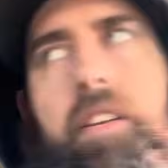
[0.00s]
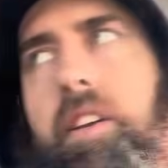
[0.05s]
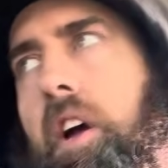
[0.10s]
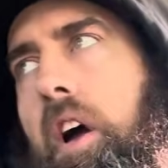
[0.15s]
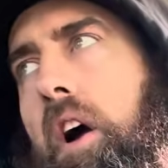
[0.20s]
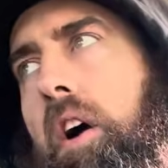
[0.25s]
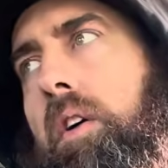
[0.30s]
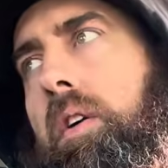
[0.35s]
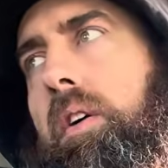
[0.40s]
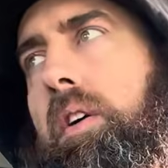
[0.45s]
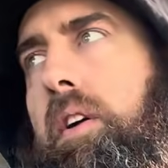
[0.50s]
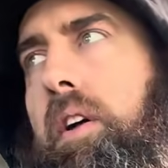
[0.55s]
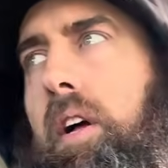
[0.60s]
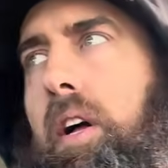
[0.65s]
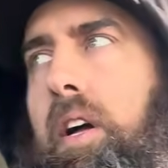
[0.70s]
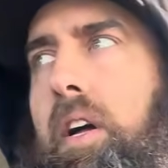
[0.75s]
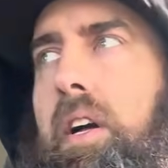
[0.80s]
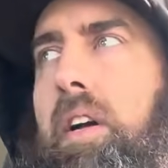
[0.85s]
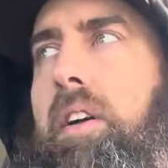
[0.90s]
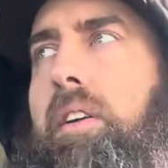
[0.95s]
know,
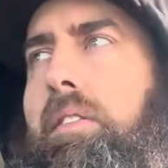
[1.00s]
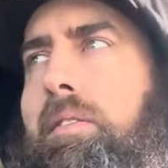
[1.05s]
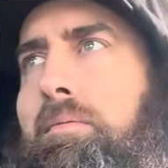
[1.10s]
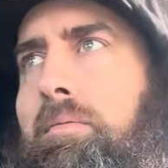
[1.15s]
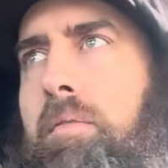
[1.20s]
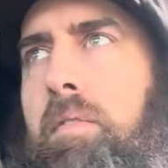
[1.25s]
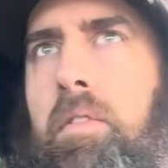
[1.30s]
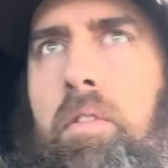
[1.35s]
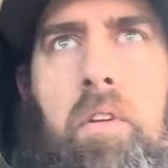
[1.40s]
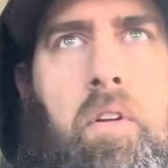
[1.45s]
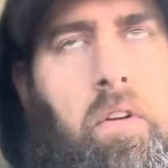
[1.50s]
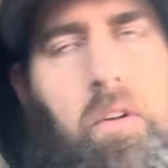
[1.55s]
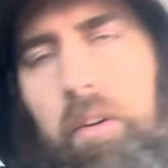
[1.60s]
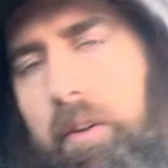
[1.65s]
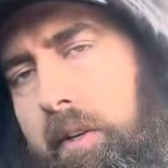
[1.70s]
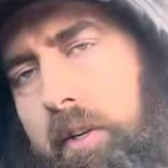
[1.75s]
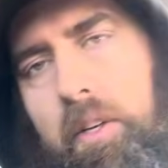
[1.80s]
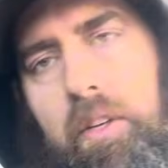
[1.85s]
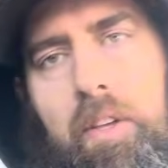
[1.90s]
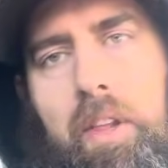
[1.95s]

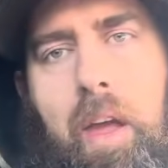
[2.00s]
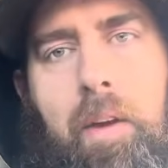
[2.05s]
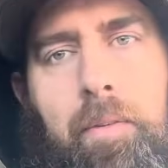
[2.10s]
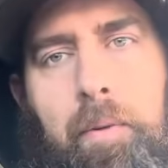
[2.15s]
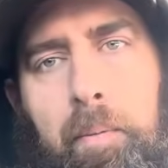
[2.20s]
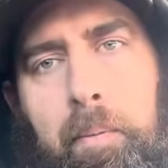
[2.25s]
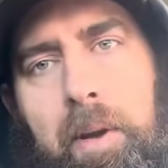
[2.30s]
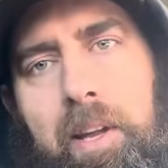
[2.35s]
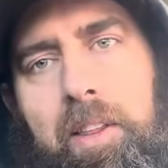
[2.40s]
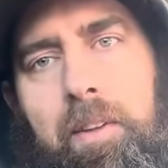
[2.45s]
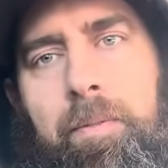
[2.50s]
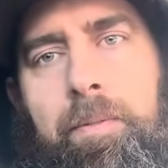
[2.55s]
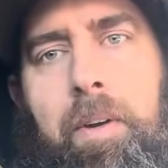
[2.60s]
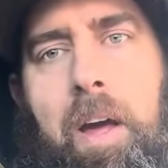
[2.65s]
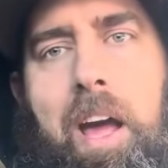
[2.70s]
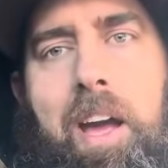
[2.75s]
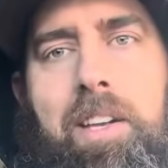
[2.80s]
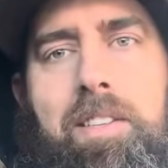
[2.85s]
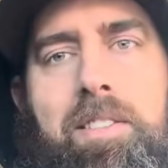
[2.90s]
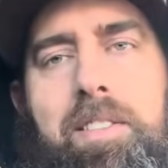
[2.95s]
you'll never be the
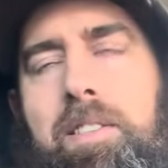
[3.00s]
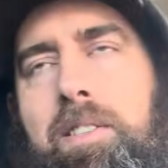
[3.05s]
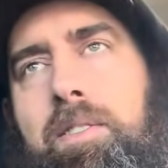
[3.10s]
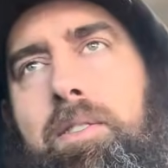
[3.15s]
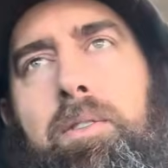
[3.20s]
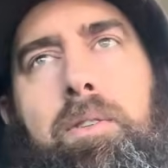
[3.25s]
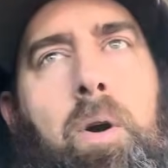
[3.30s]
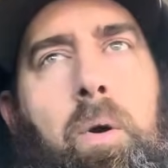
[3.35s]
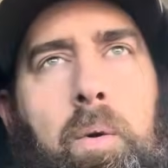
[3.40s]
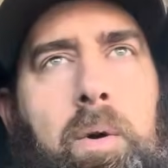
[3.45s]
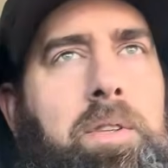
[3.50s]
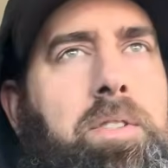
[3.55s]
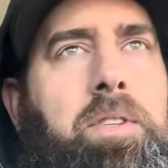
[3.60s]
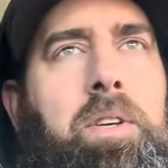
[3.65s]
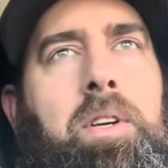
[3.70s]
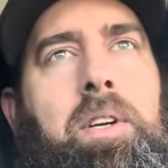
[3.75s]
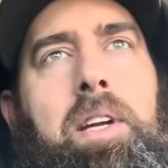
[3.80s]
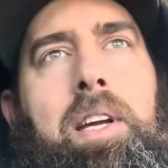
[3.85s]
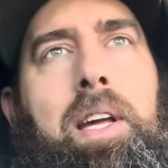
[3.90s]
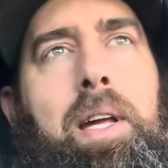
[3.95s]
fastest, you're always
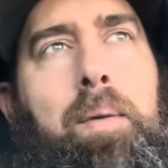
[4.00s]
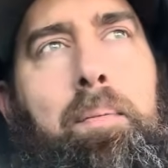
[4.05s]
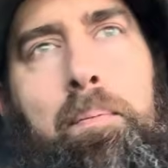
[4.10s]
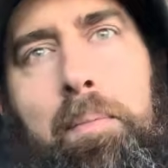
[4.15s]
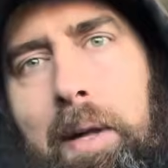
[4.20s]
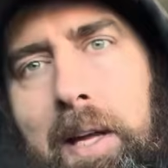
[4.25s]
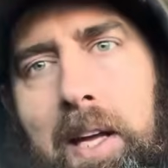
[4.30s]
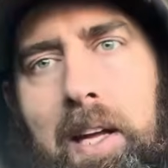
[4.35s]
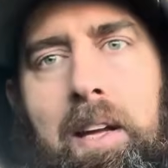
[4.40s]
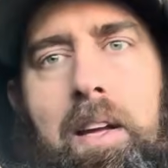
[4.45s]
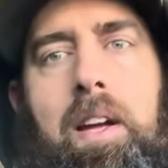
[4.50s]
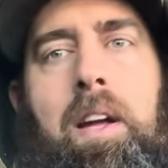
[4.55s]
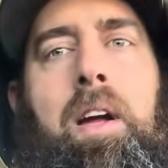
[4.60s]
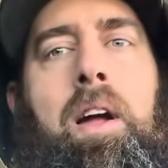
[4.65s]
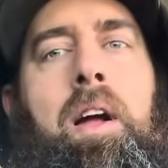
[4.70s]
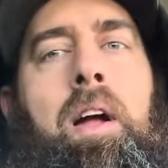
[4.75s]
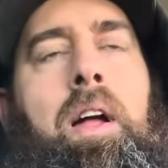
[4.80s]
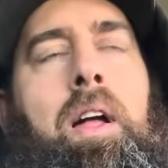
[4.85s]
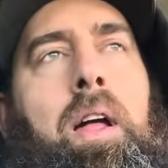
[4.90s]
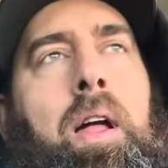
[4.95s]
going to get beat.
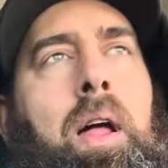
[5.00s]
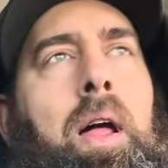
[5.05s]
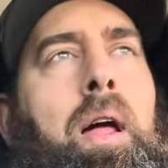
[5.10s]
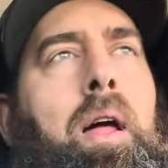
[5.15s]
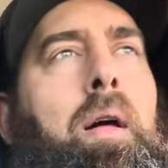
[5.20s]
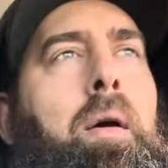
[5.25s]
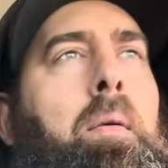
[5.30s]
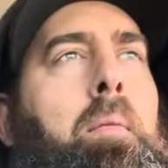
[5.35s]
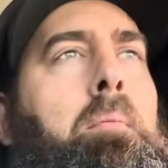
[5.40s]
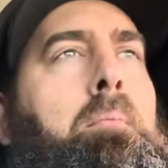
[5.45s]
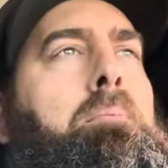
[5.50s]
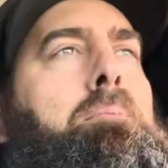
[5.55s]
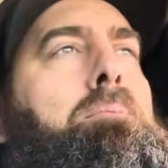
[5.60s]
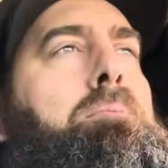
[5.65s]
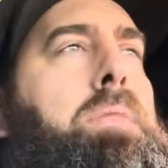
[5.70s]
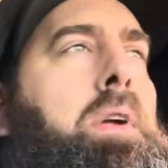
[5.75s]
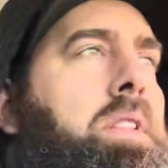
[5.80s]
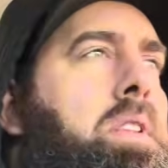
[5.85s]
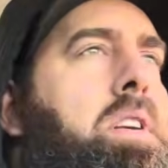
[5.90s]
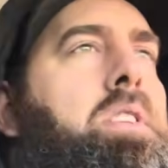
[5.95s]

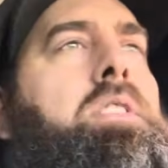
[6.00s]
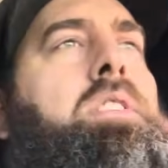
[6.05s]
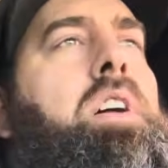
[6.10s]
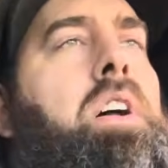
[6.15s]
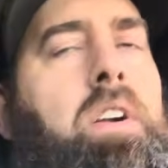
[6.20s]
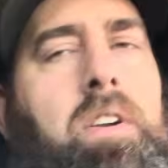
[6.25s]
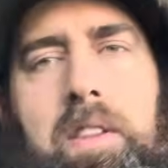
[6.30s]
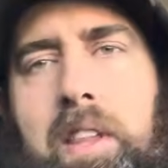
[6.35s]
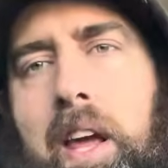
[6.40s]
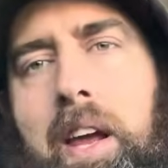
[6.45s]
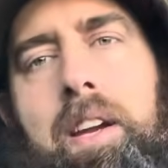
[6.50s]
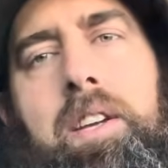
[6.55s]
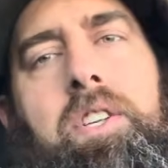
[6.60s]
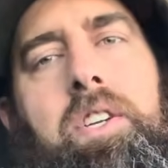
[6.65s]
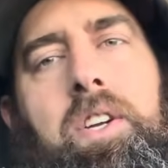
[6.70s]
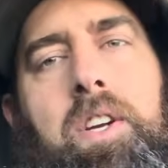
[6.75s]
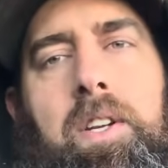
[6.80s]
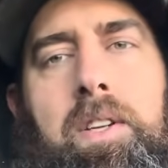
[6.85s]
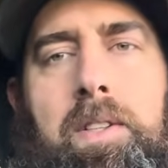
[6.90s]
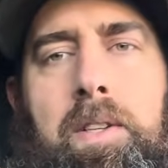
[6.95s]
But there's little things
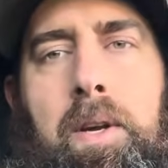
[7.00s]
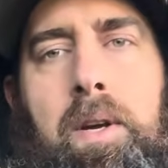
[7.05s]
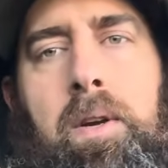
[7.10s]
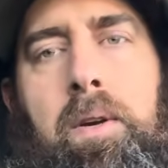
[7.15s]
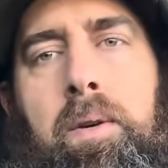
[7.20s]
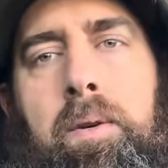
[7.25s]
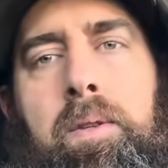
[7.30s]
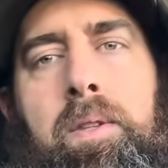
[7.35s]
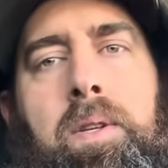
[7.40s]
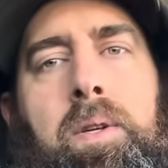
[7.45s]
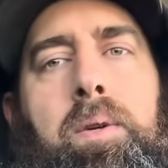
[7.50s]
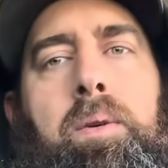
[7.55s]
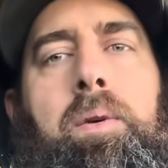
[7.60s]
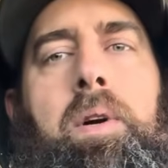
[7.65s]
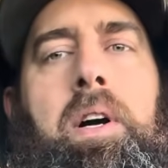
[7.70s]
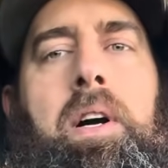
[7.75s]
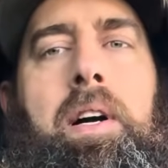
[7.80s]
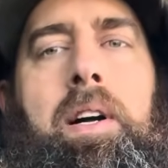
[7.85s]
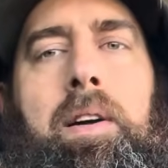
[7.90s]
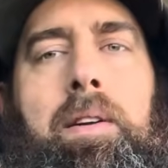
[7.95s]
you can do to
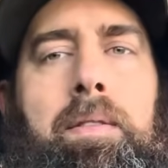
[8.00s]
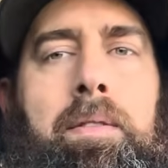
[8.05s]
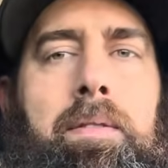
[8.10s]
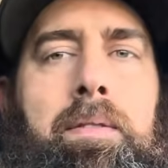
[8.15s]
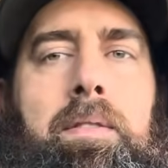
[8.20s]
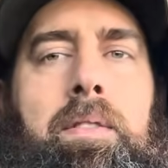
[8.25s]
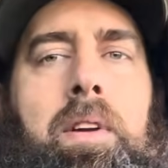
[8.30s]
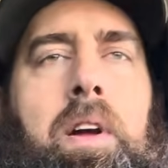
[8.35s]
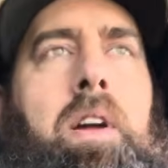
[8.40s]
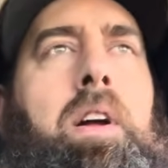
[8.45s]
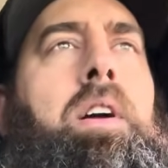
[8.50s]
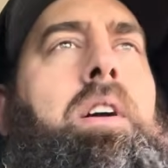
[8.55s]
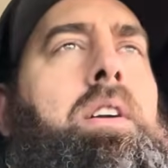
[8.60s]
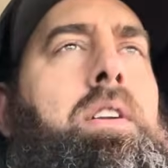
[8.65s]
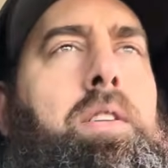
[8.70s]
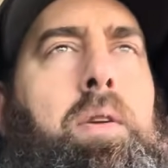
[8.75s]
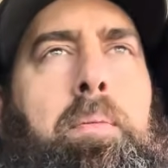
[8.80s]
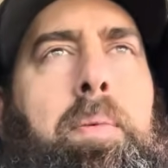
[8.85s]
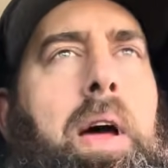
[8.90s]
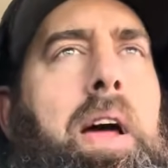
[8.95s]

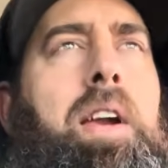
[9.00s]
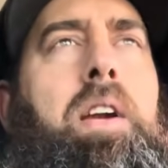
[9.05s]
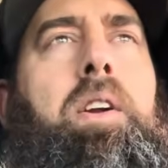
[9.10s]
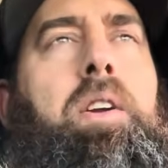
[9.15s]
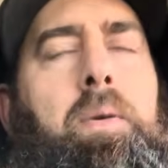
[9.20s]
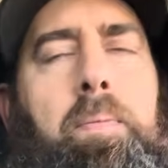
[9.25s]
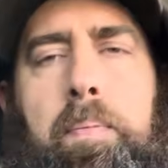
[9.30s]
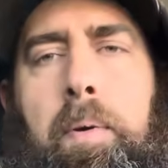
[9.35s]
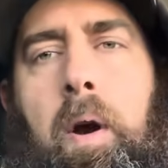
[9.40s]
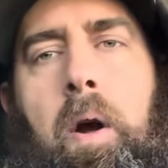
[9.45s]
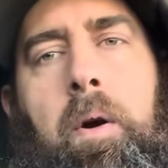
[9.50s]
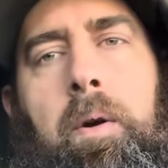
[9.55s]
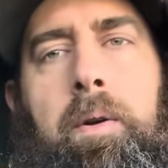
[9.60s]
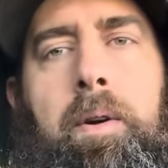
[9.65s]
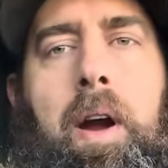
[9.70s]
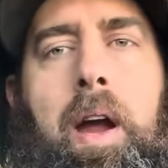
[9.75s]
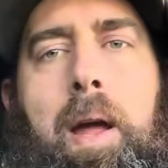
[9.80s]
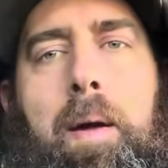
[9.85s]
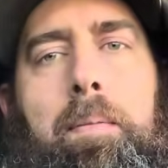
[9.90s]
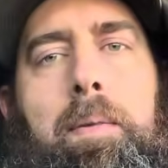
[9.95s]
better your
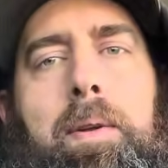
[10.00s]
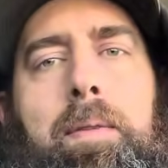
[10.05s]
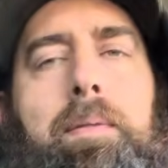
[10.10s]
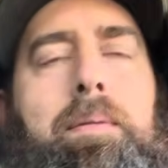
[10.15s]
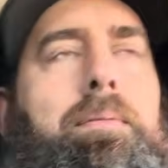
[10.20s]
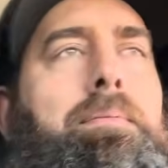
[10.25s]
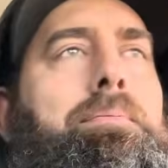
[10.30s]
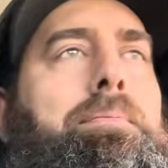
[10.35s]
programming.